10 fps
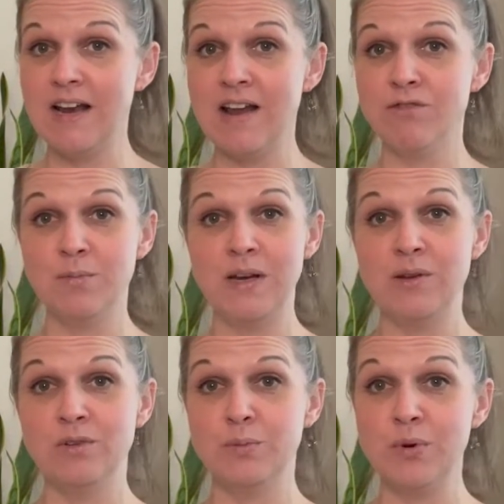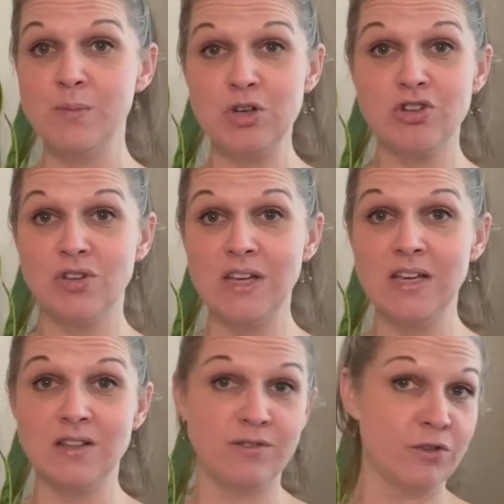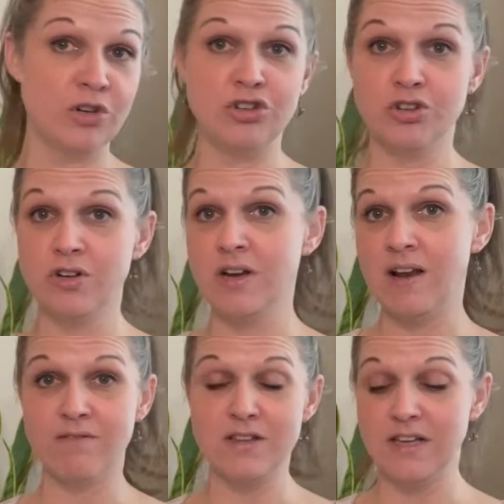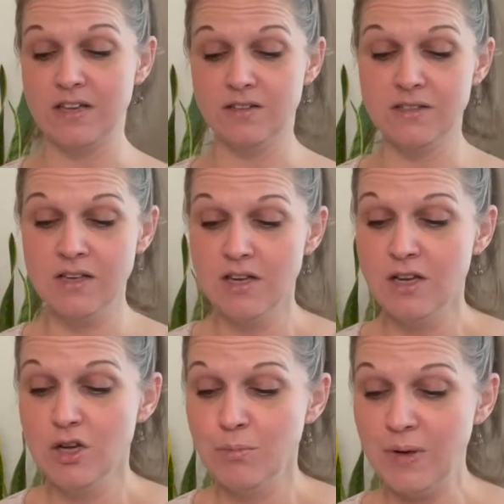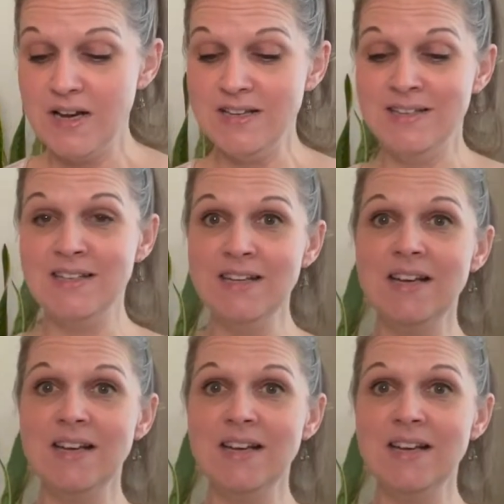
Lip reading: Everybody was pretty much looking at the furniture and everything else. But I did